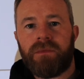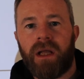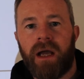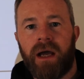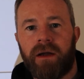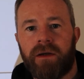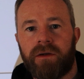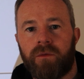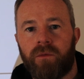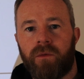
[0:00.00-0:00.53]

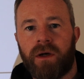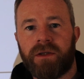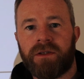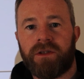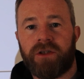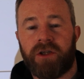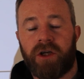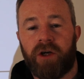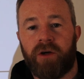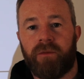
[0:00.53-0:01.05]
And what
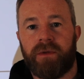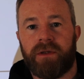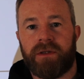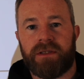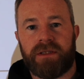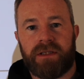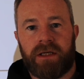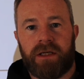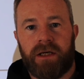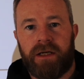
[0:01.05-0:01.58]

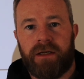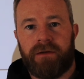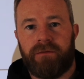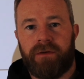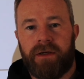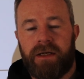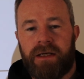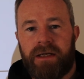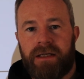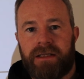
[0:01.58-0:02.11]
determines the